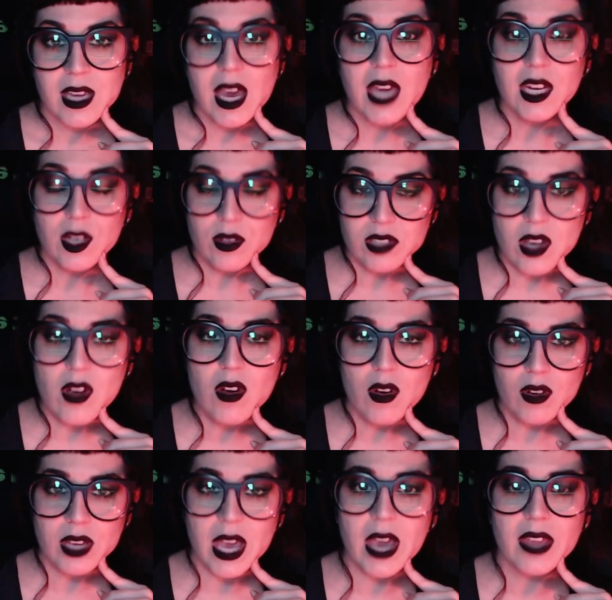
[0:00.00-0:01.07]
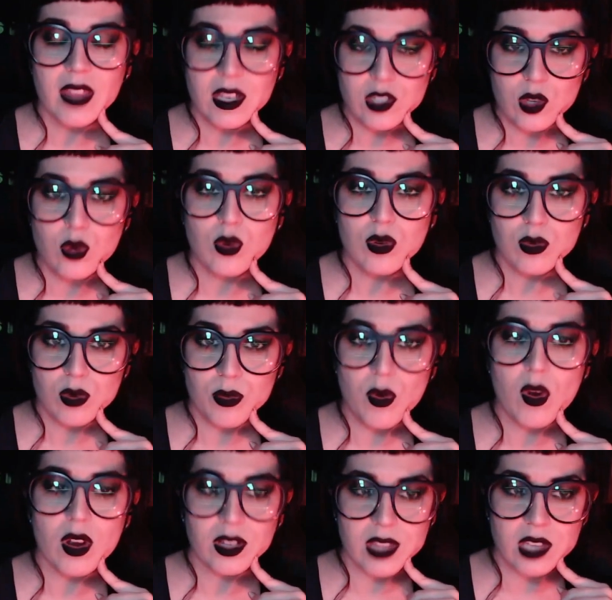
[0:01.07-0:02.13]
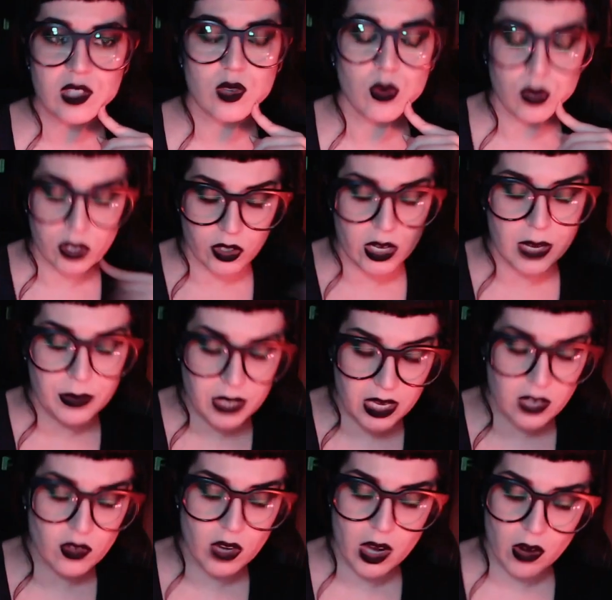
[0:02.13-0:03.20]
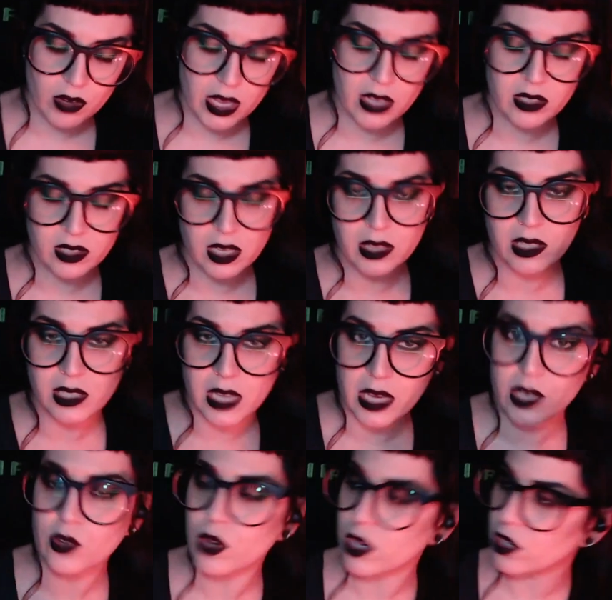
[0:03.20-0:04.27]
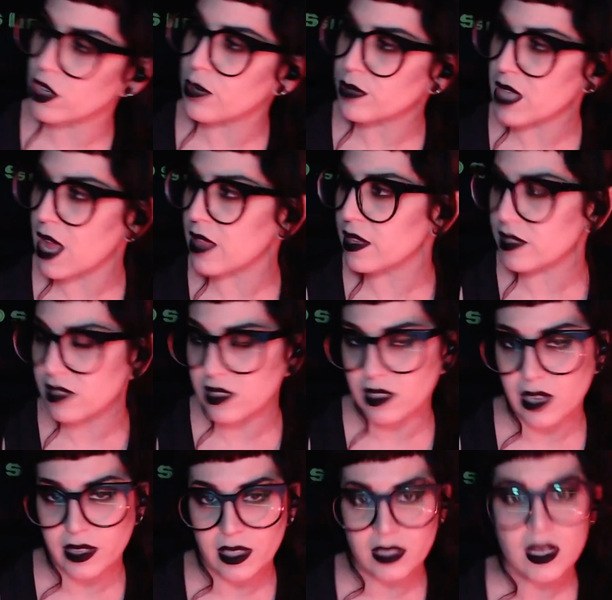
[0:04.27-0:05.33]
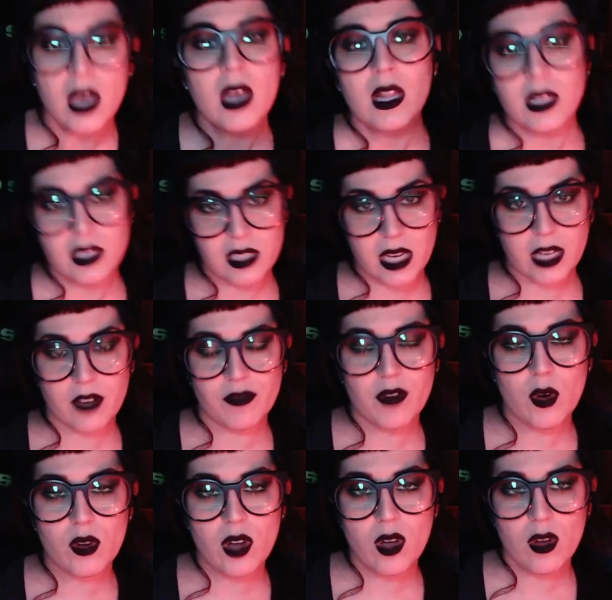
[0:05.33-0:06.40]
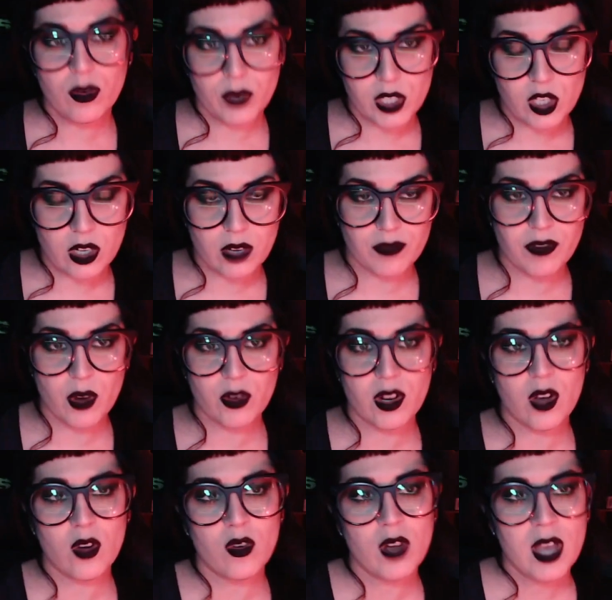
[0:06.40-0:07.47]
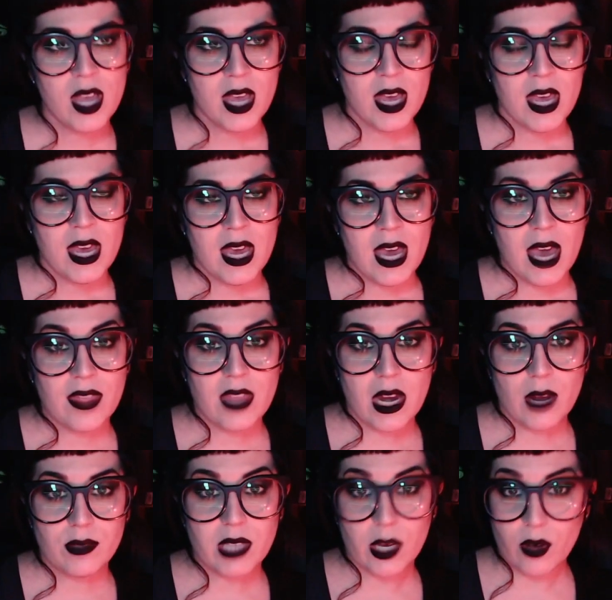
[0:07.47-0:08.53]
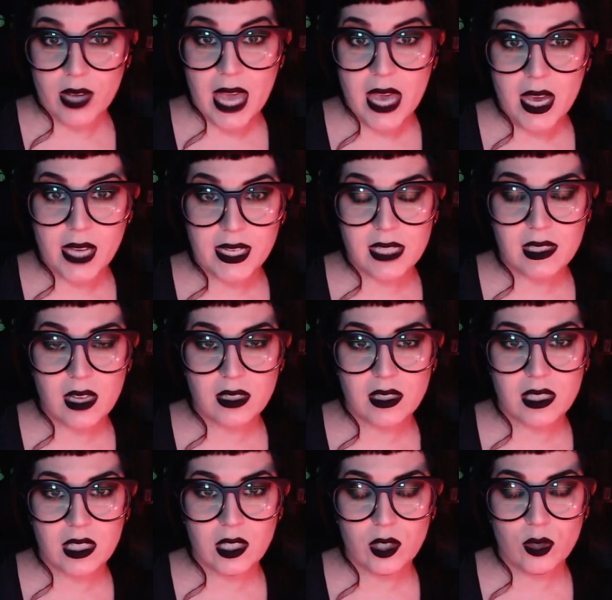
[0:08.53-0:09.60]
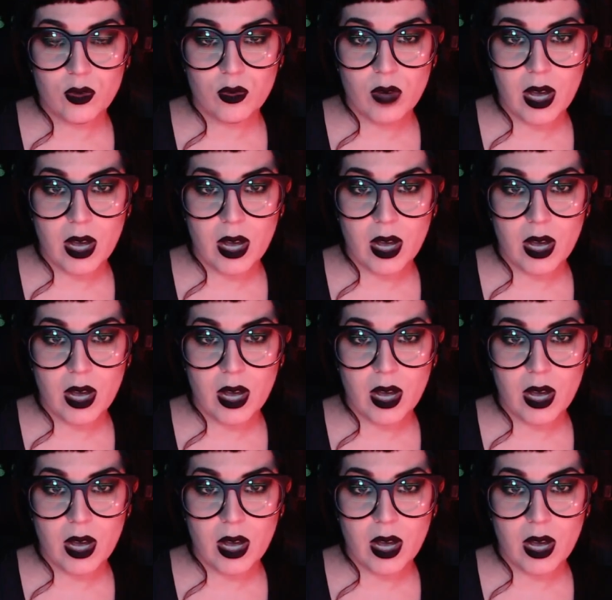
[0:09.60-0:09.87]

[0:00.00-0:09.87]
And he goes, Oh, okay, that's cool, Rue Morgue. That's cool. Your name's Andrea. Okay, I'll sign this to Andrea. Your name's Alex. I'll sign this. Let's take a photo. And we took a photo. And then I was like, Okay, I guess I'll see you.